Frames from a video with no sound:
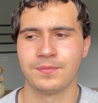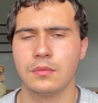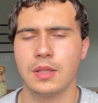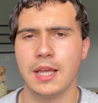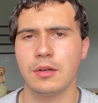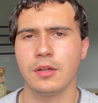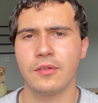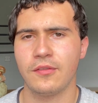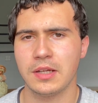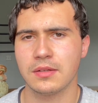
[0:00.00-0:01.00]
The only
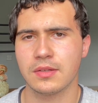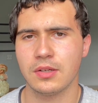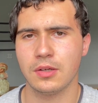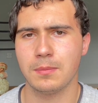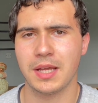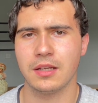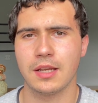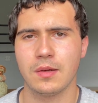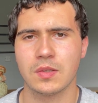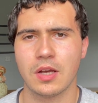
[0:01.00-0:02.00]
other thing to make
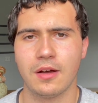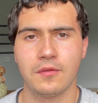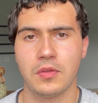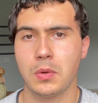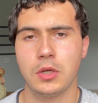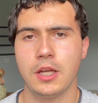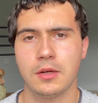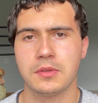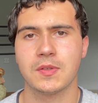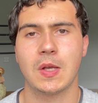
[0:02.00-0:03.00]
note of, there were
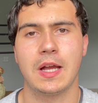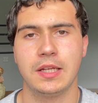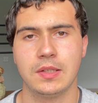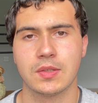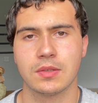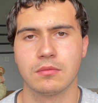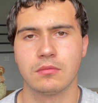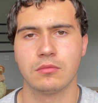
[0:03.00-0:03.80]
no signs.